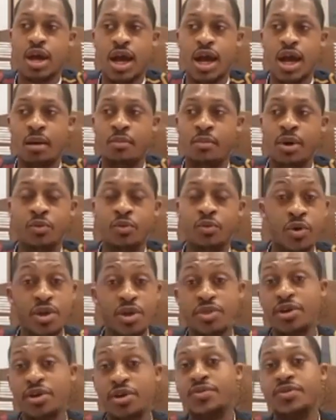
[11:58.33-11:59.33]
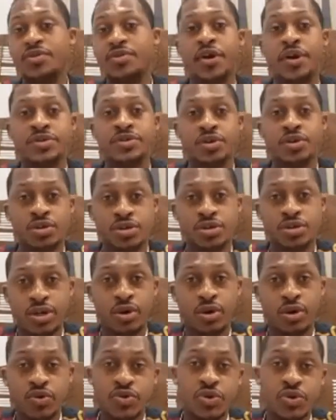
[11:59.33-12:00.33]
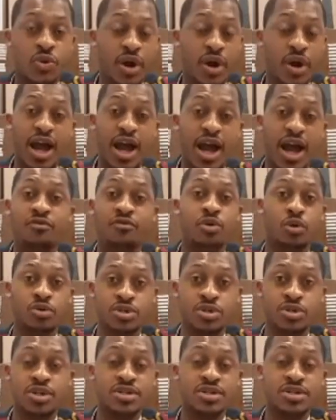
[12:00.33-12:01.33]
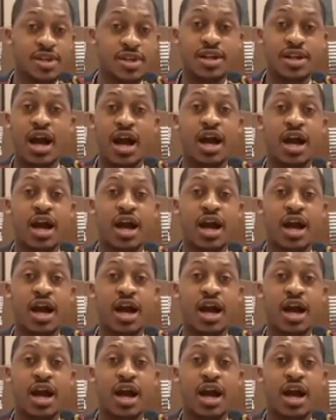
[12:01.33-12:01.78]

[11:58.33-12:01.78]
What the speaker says: And within the SRC also, I have noticed that kind of